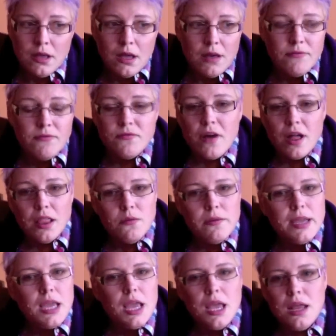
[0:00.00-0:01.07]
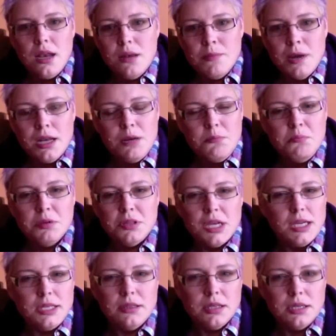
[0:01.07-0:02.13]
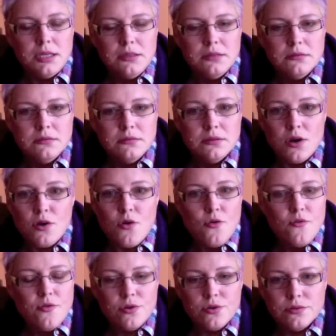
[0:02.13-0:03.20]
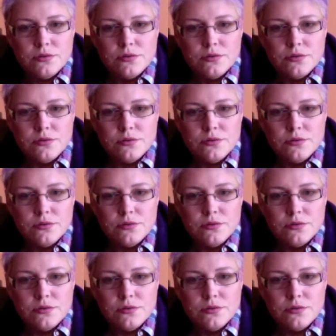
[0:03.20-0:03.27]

of following anybody blindly are over.